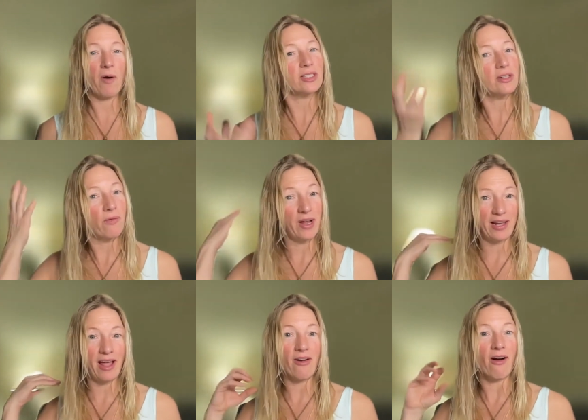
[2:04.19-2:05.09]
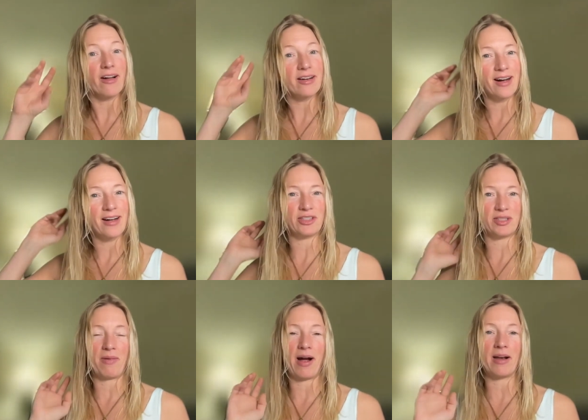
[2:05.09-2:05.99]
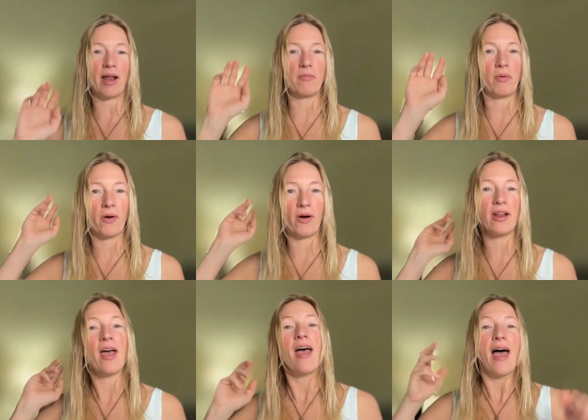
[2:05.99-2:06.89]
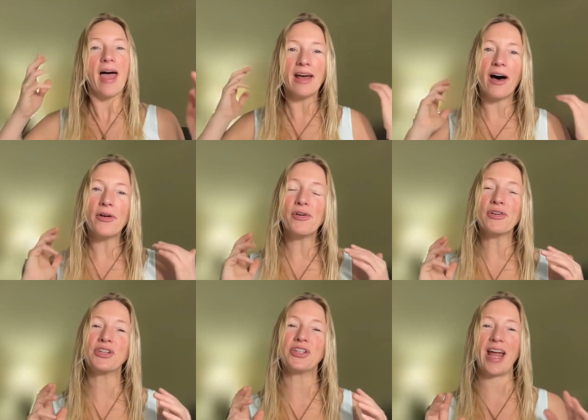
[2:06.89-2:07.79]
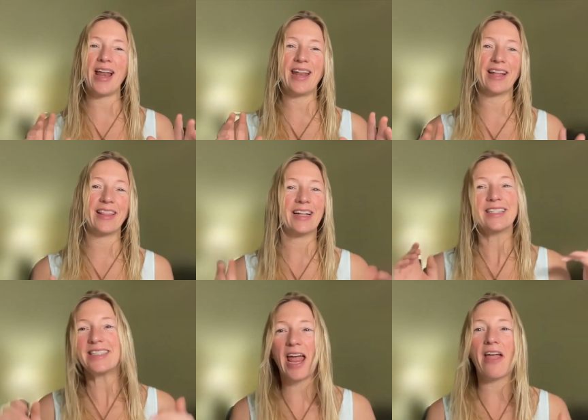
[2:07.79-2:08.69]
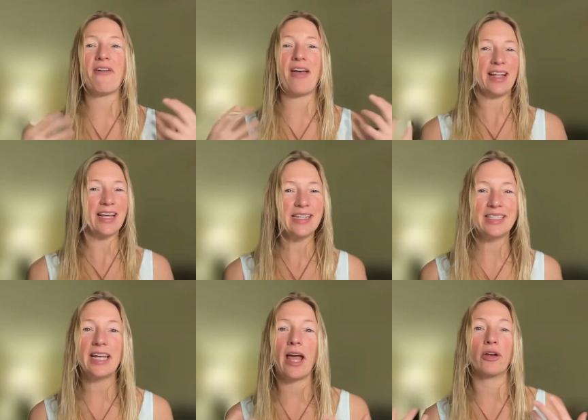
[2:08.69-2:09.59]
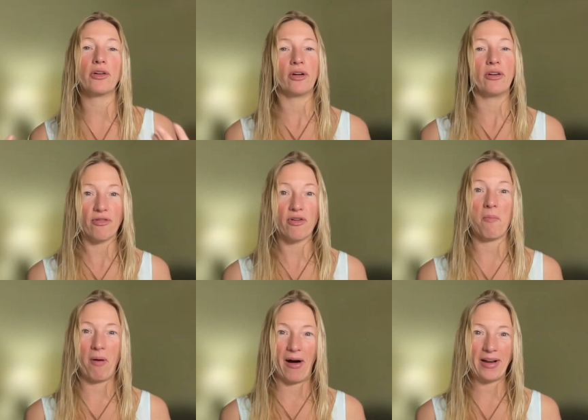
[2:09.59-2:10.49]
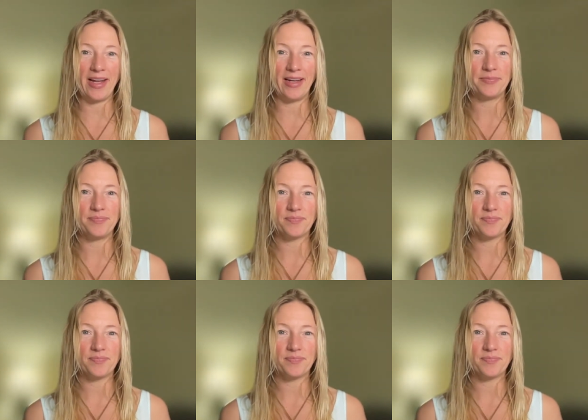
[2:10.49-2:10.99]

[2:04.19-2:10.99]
Whereas if we can get your unconscious mind on board and understanding that it's safe and easy and good for your body,